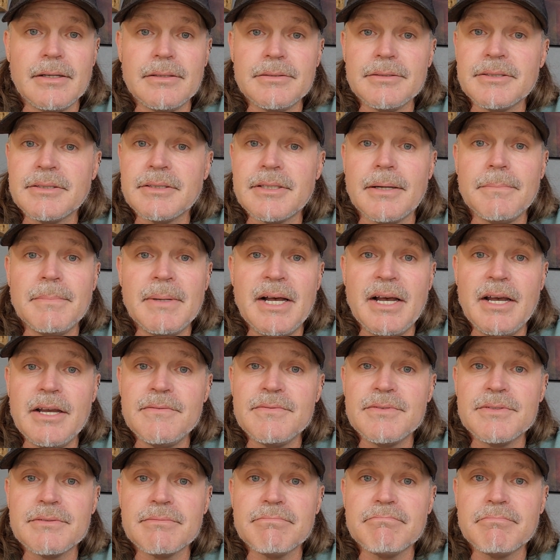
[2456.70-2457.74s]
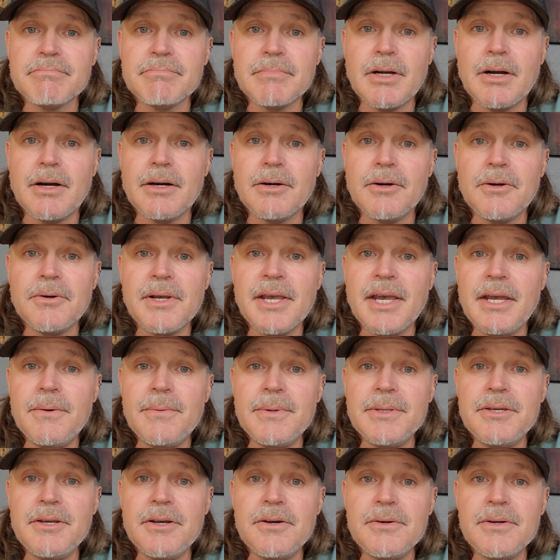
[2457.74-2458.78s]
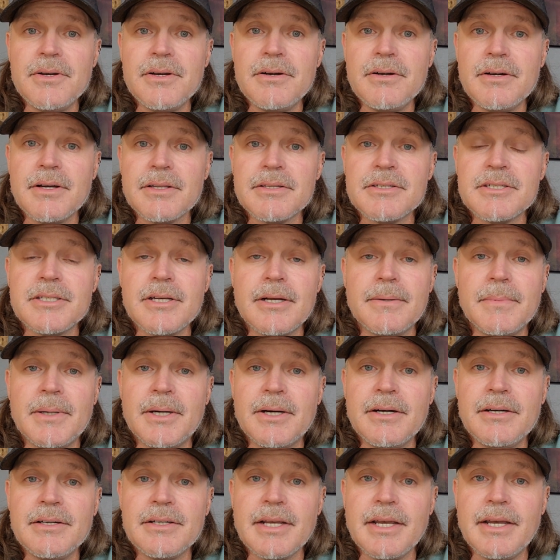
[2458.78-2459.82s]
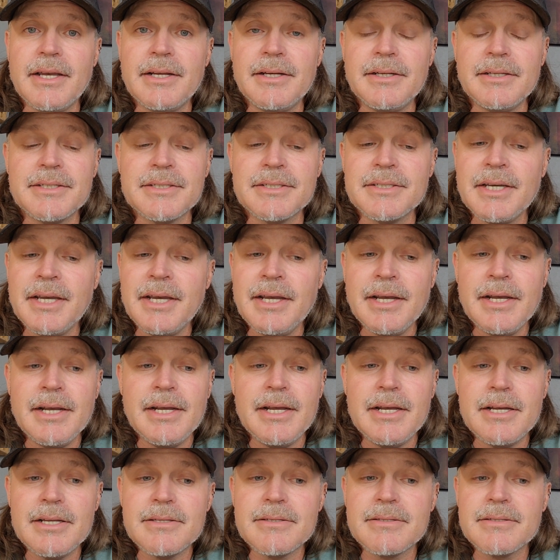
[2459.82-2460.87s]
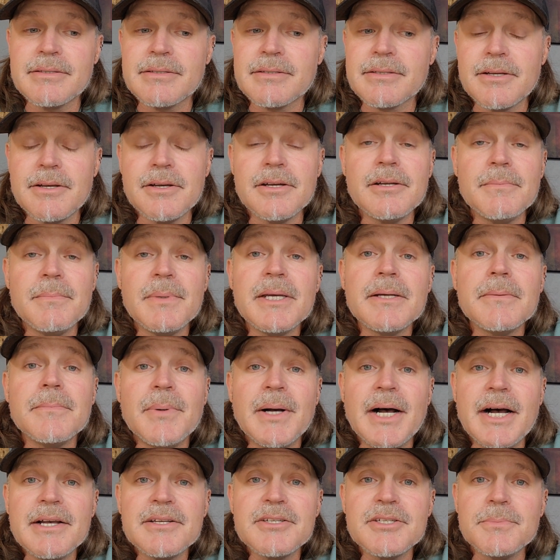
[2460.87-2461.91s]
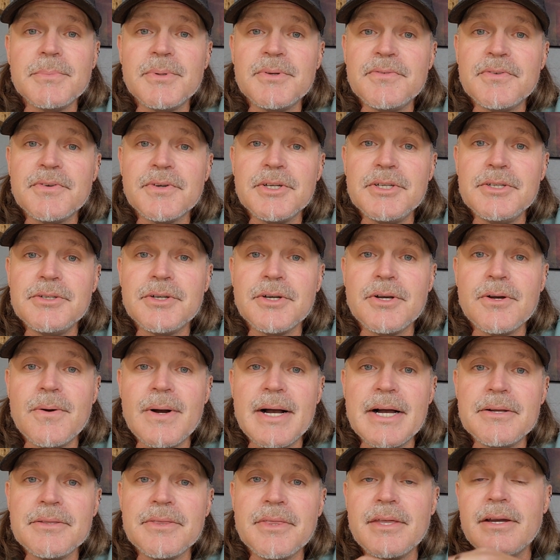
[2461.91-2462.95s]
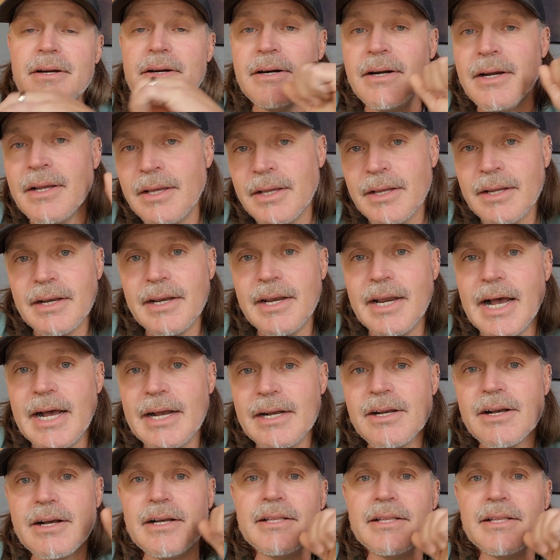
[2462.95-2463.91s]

Some hives are okay with yogurt and some aren't, and it's going to be impossible for you to go out there, knock